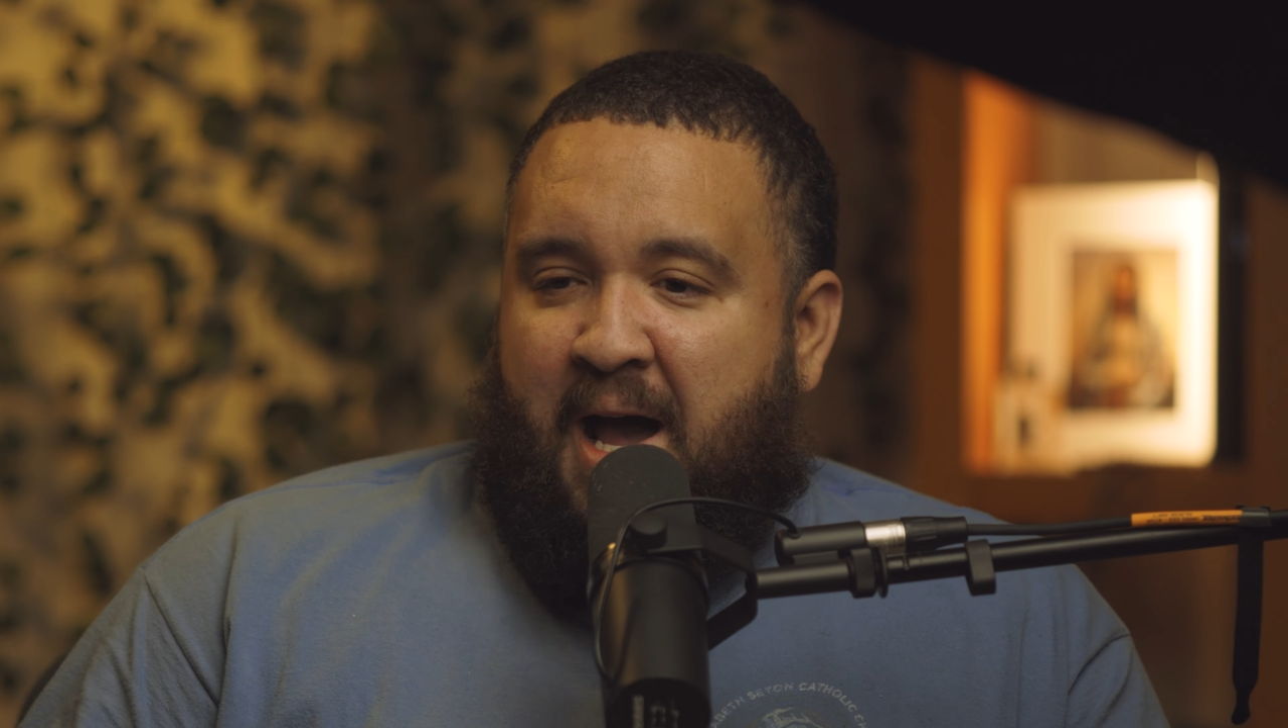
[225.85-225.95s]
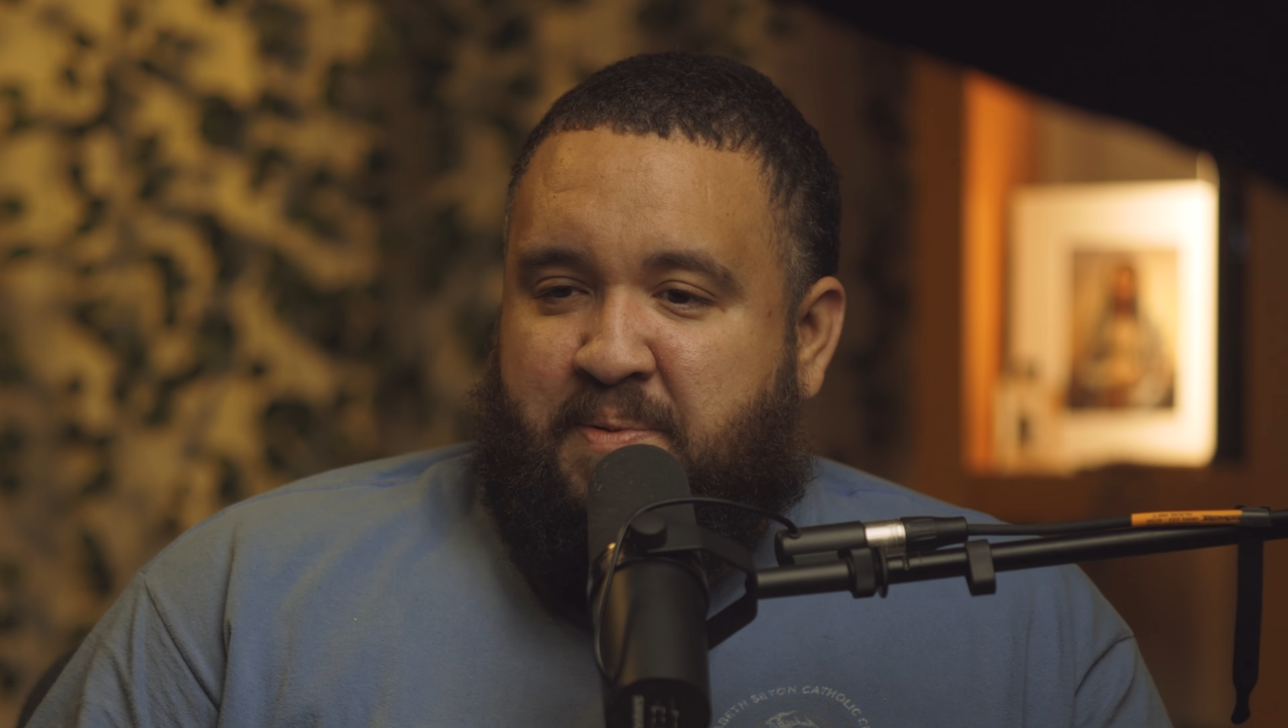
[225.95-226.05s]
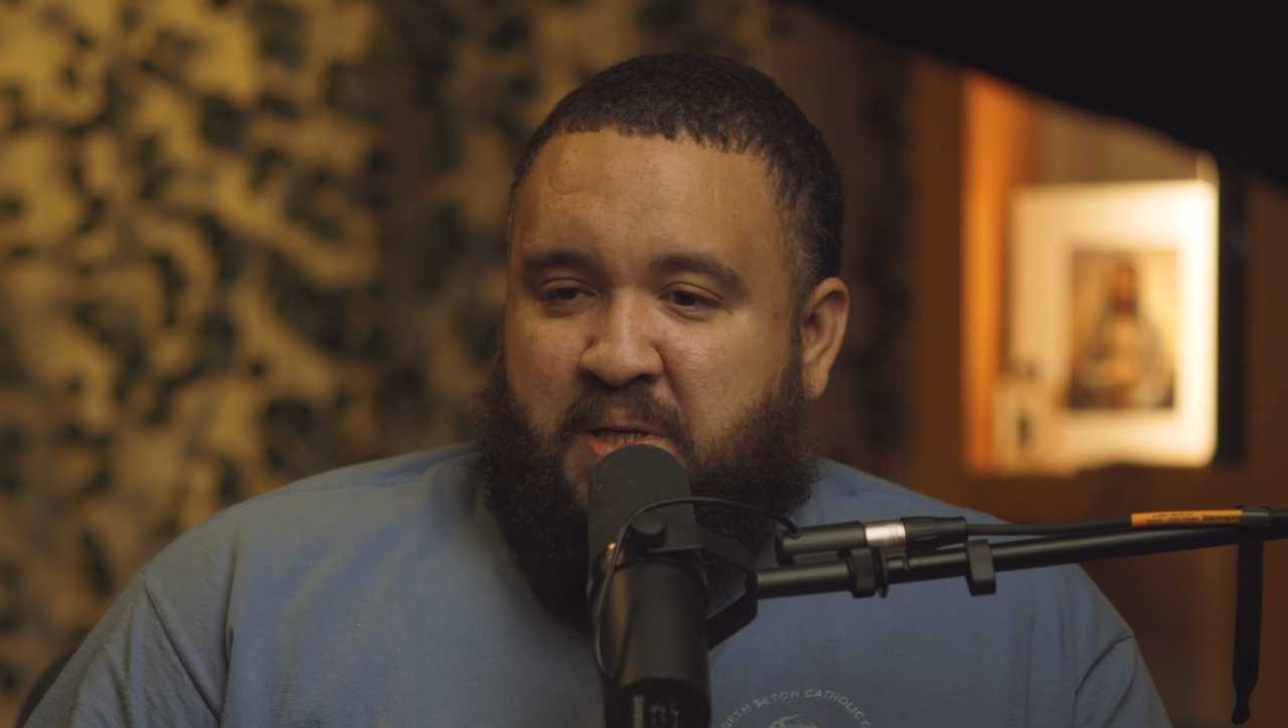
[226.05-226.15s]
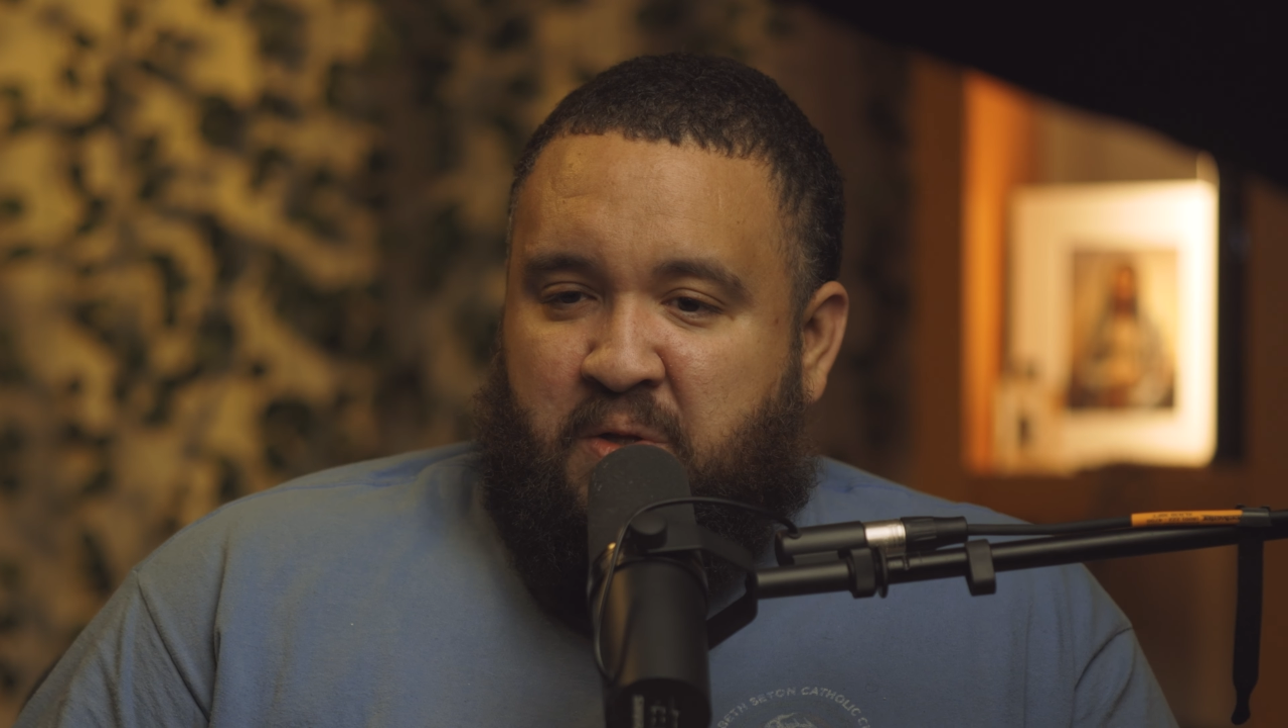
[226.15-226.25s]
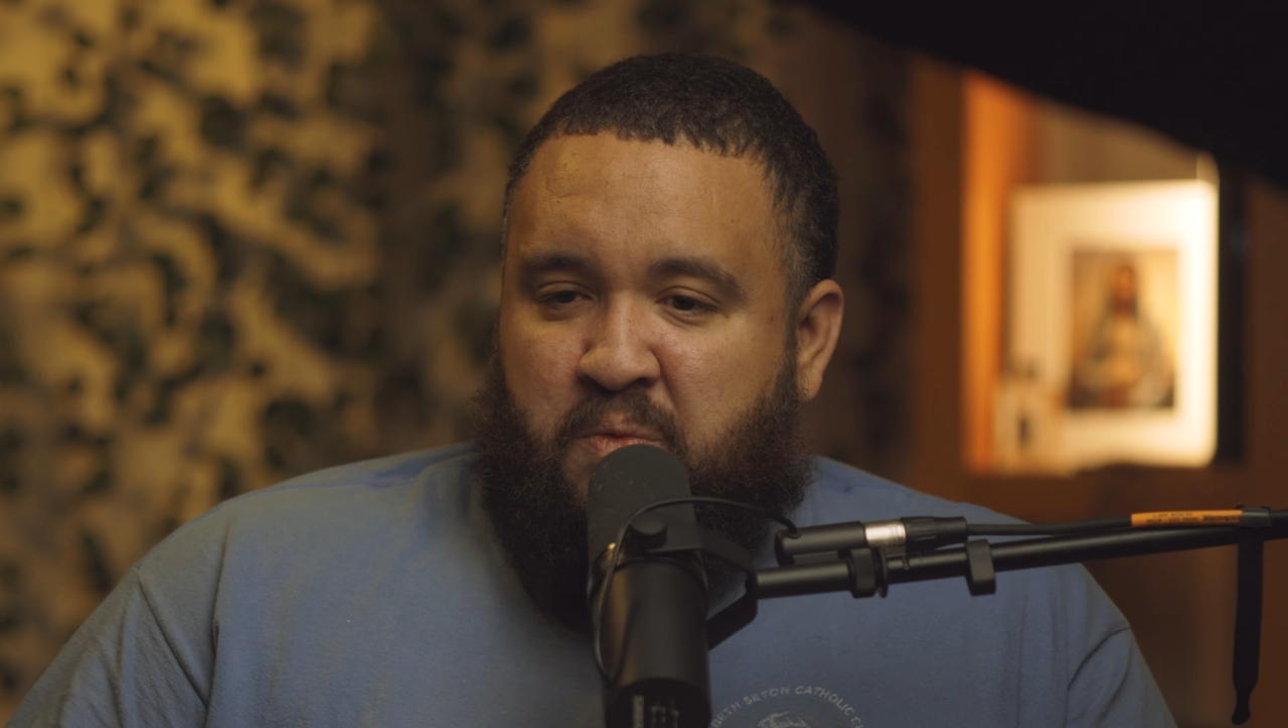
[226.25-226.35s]

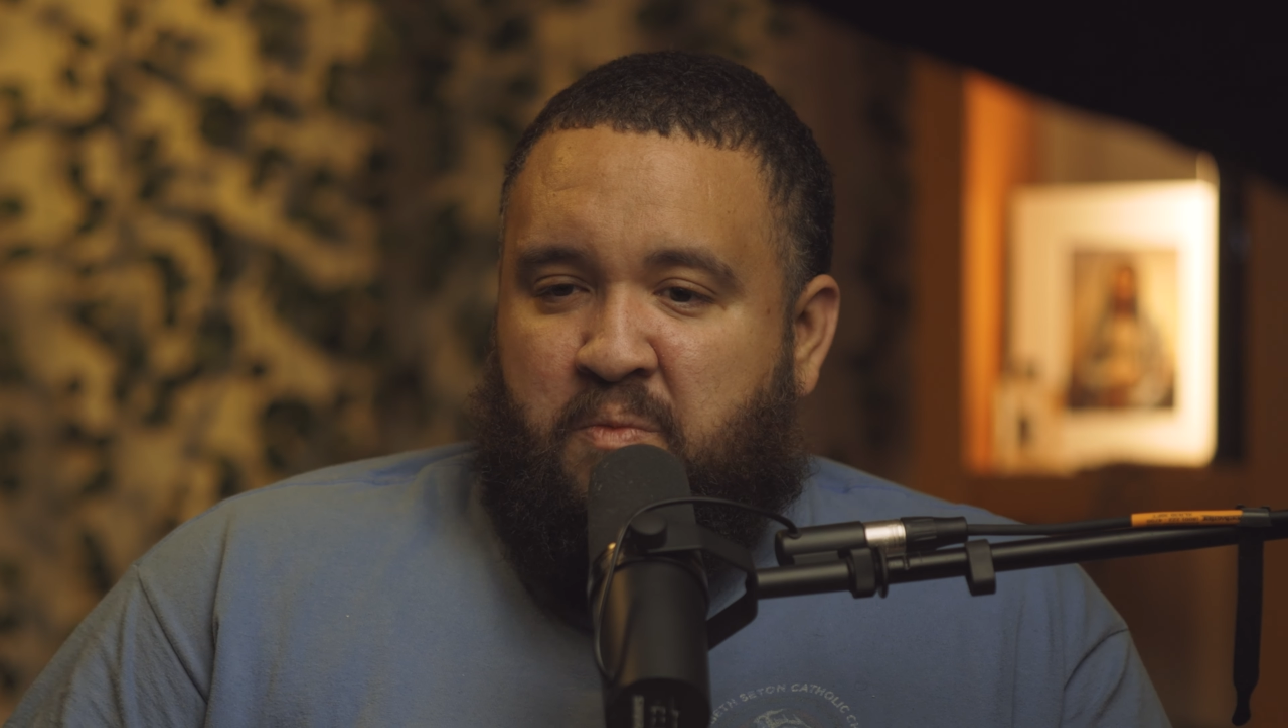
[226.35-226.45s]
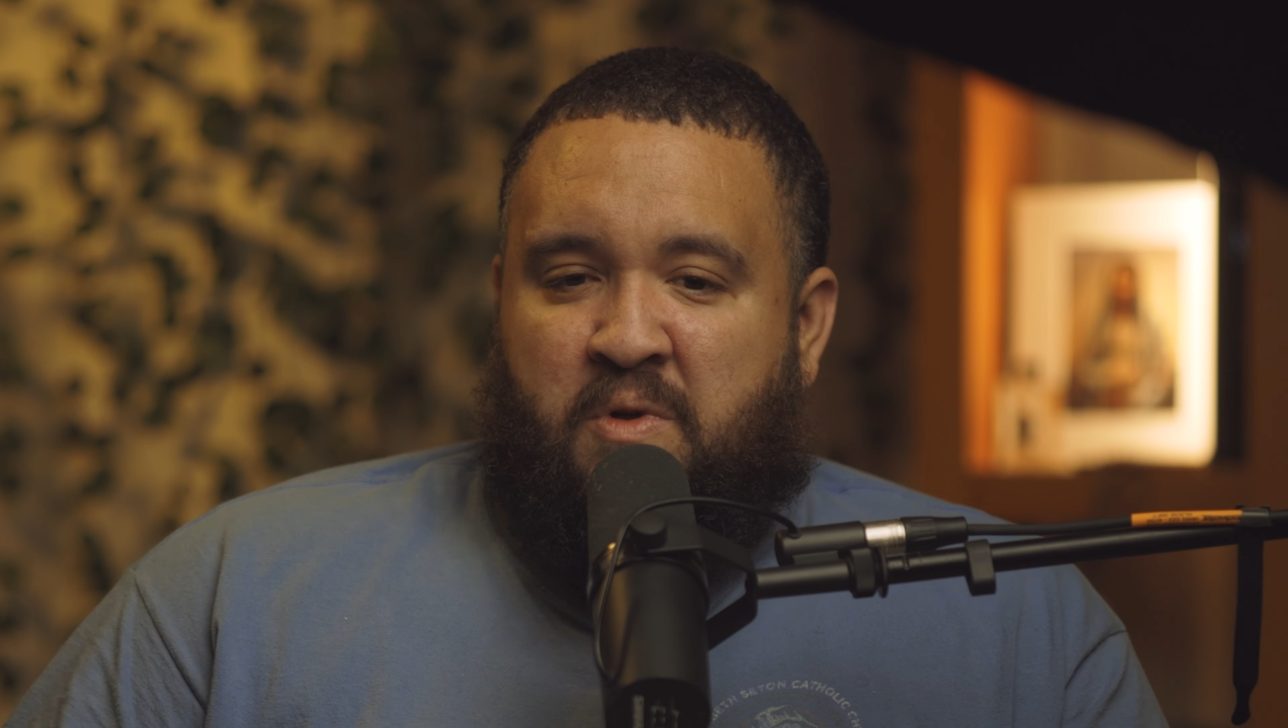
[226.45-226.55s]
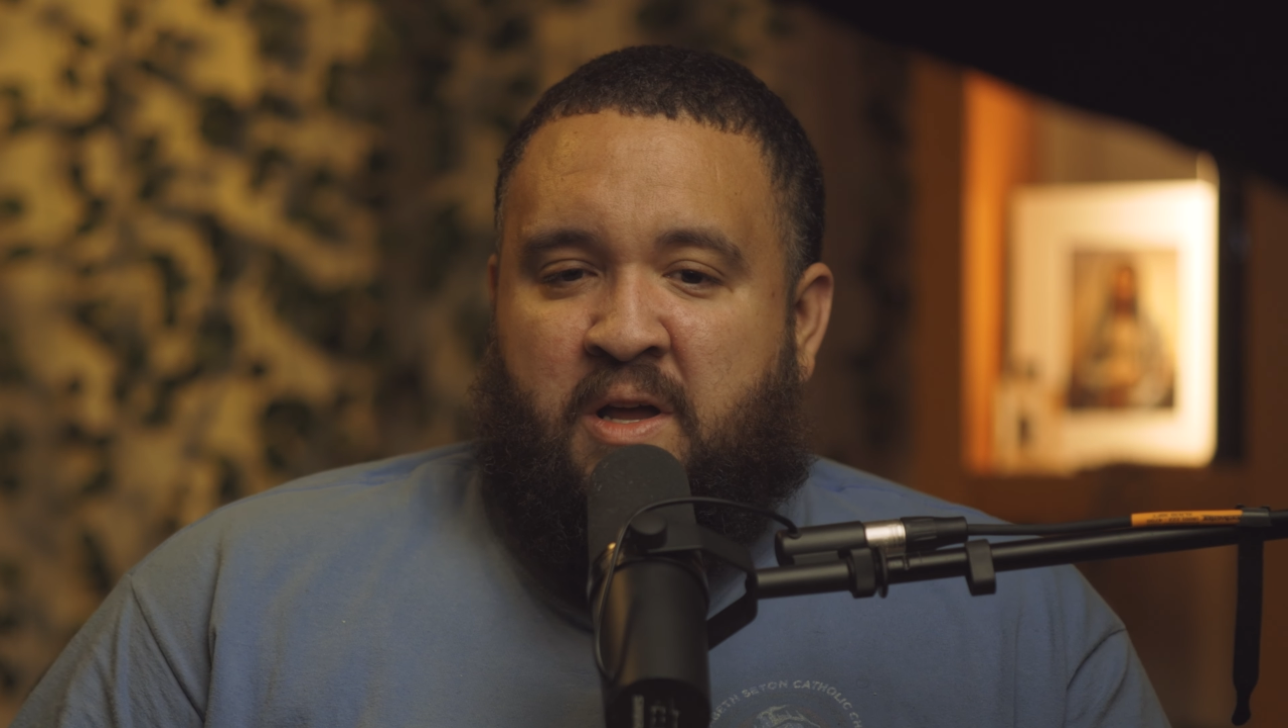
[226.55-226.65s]
absolute